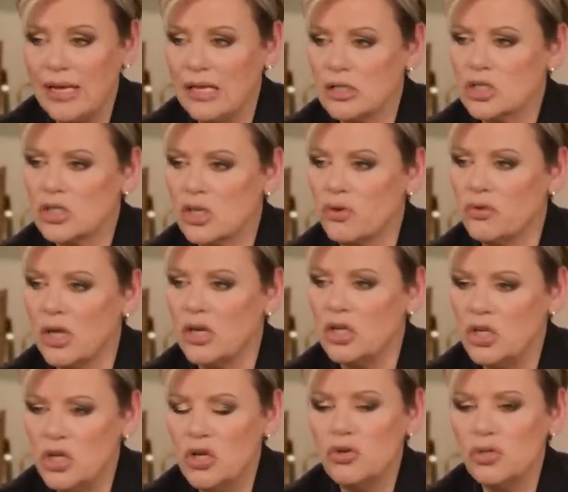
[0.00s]
it's so that
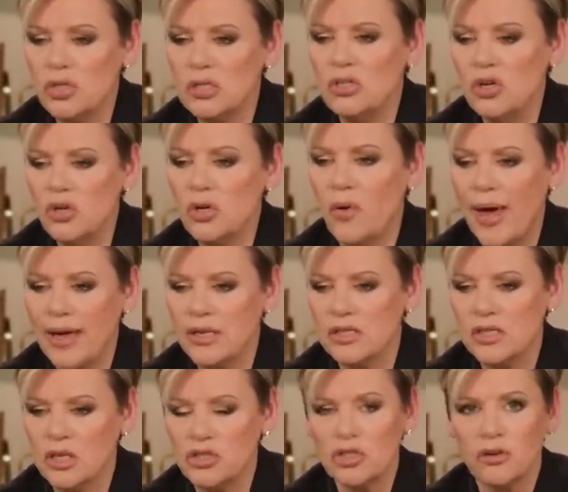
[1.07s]
you know how to
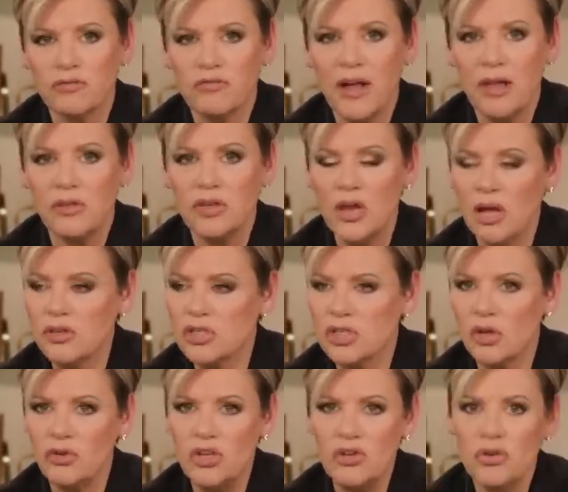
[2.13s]
set your faith, not
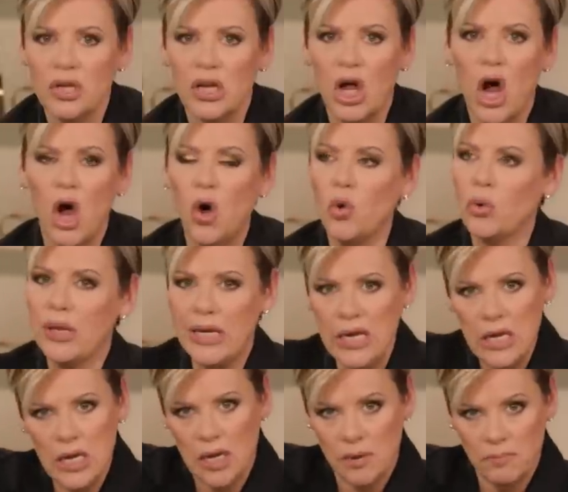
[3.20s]
so you can hold
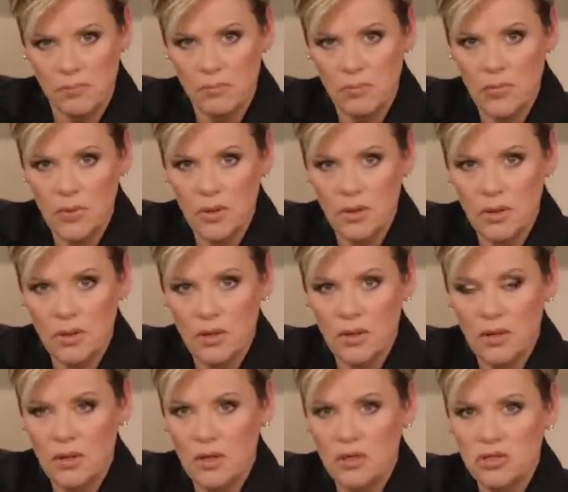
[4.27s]
Him
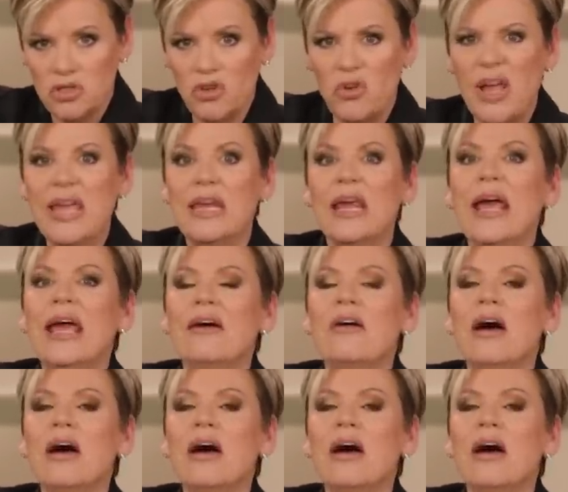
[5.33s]
to